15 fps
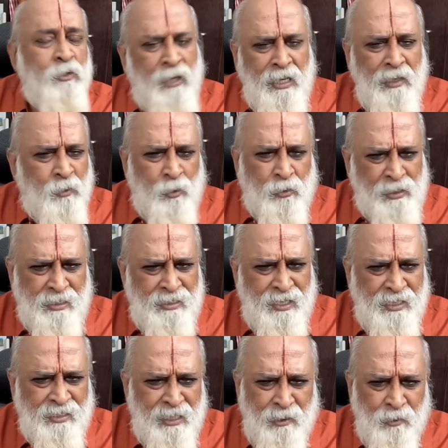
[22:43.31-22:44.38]
You can go. There
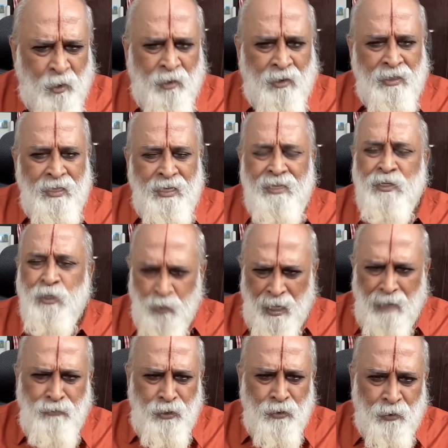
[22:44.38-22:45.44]
is nothing wrong.
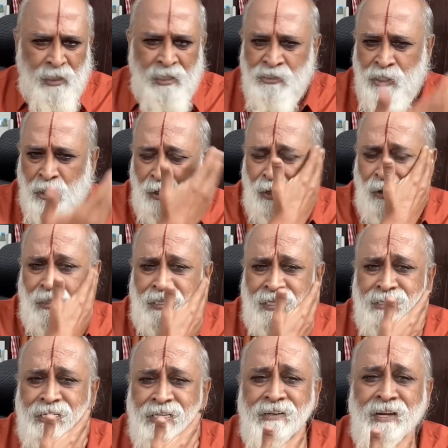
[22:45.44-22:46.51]
You have to enjoy all
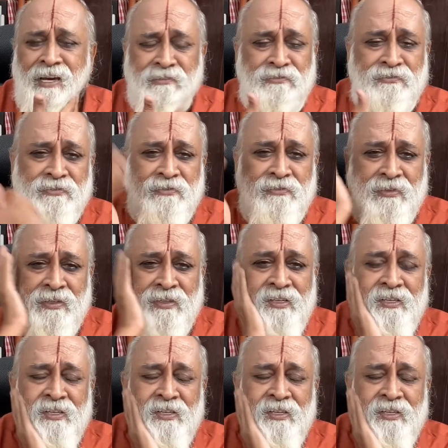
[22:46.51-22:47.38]
that in life.